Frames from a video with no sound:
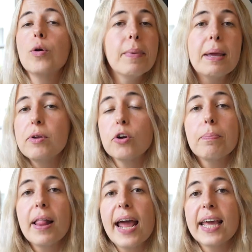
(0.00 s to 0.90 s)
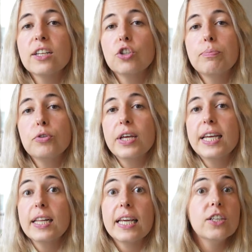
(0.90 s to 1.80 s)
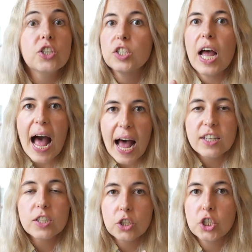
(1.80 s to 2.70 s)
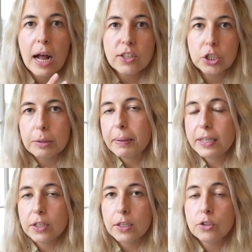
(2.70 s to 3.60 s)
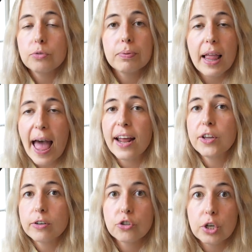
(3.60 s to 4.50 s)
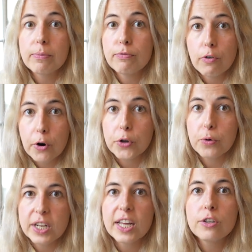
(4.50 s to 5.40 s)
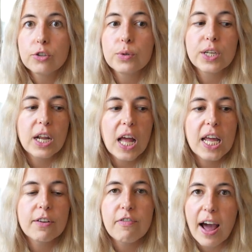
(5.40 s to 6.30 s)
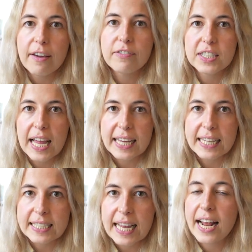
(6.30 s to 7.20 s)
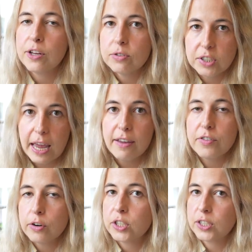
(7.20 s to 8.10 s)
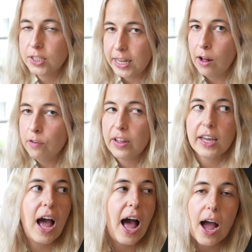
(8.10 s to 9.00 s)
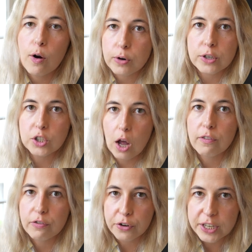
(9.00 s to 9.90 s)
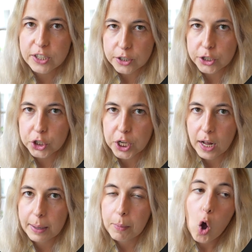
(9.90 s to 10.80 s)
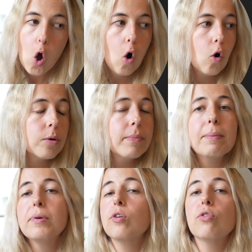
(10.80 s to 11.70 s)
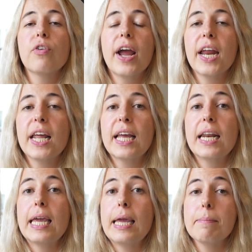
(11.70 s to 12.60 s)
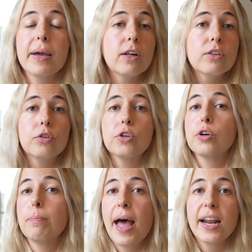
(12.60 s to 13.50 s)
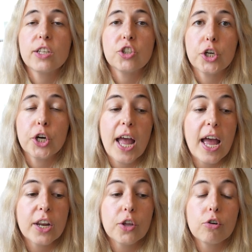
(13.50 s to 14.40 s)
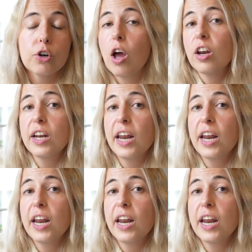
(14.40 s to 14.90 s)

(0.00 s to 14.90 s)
or maybe you're planning a trip to Italy, just ask Ask ChatGPT to plan your trip for you. It can do it in five seconds and you save yourself like hours of research time. Or maybe you're writing an email to your manager and you're not